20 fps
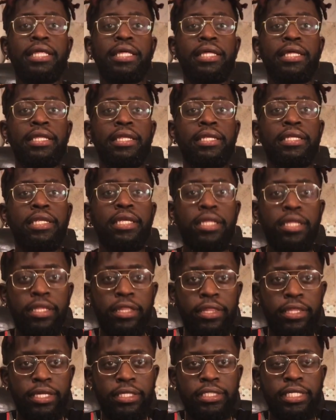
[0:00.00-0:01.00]

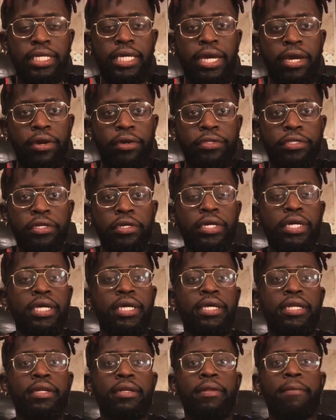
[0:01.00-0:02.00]
Lilith is a character
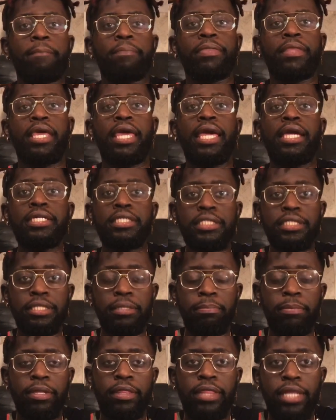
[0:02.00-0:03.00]
in
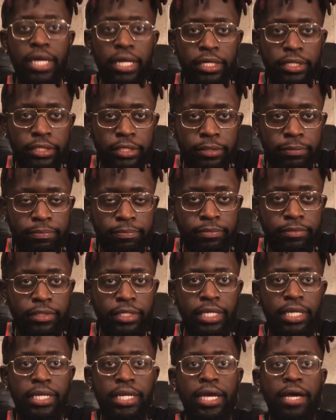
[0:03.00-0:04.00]
ancient mythology,
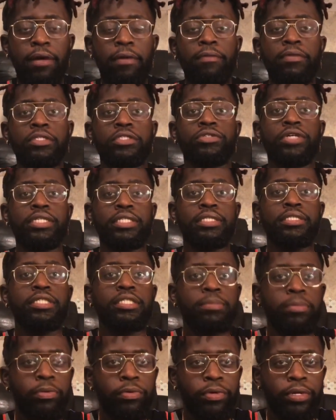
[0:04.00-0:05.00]
and now stressing this
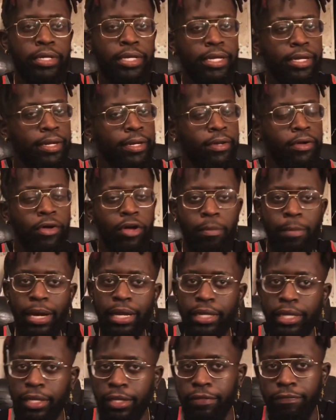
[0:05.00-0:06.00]
point in all my
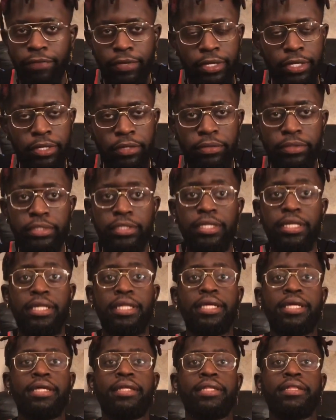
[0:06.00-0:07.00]
Lilith videos,
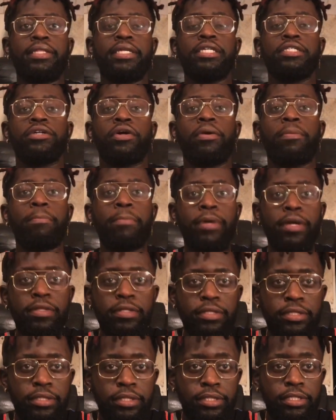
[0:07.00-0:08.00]
these are
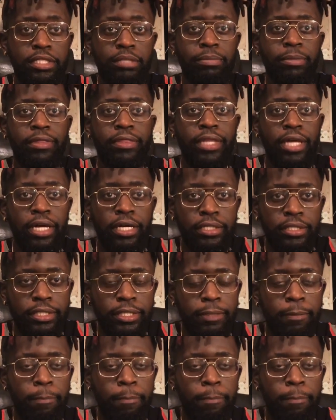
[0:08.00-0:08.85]
myths. This is mythology.